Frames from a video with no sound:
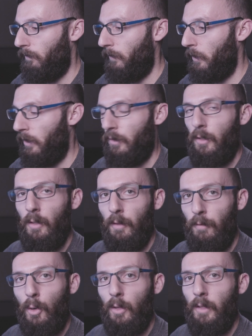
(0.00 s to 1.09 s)
musician or the
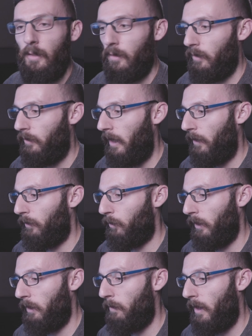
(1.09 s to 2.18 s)
vocalist sounds
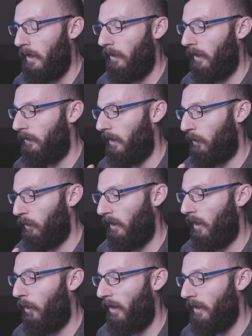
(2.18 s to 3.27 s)
really muddy, they sound really
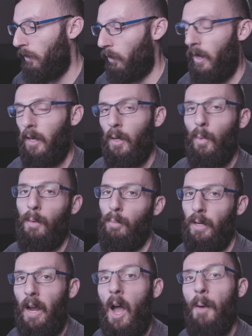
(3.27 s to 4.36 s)
low-endy, we're not going to want to
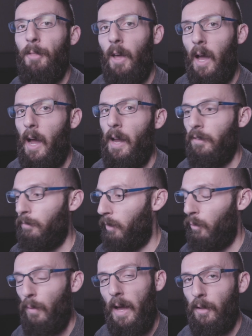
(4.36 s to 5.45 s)
bring up the highs, but
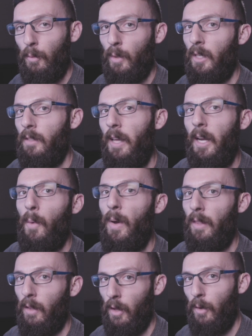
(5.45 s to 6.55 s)
rather we're going to take away
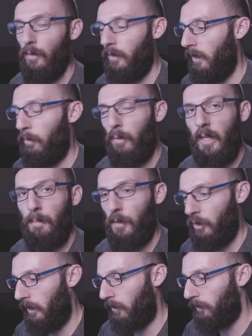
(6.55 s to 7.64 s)
the lows and then bring up the
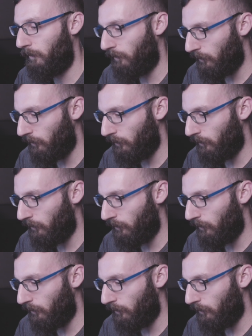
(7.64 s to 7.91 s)
channel.